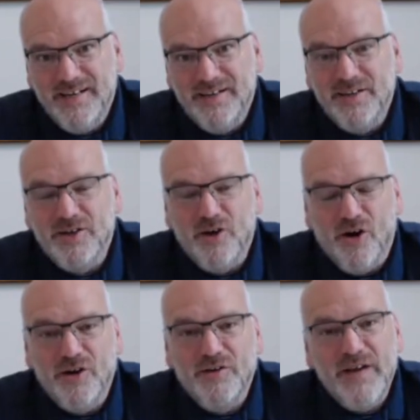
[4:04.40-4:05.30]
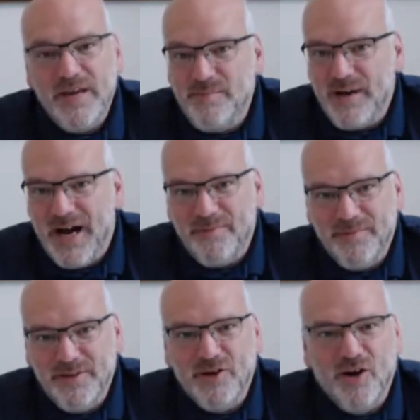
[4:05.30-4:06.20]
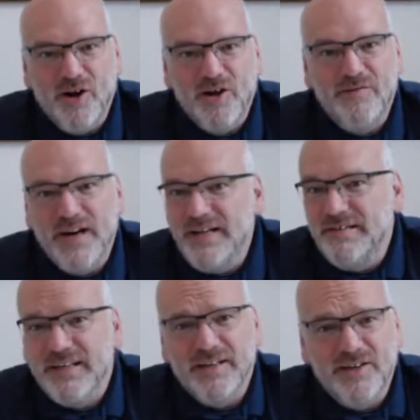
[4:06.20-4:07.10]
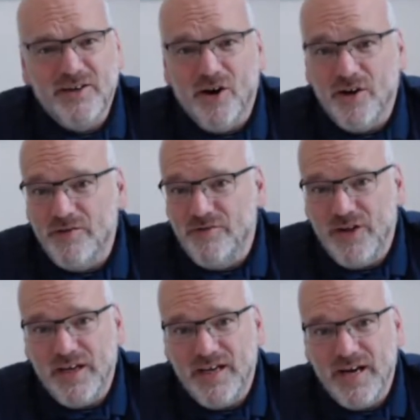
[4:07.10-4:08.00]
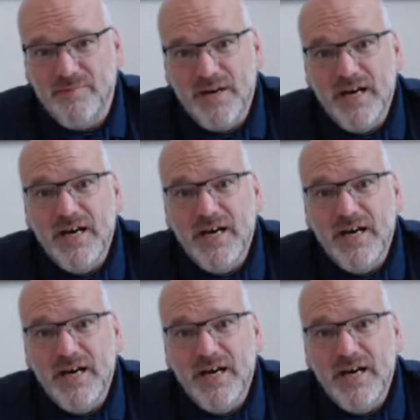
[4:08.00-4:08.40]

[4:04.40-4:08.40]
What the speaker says: the God of Abraham, the God of Isaac, the God of Jacob,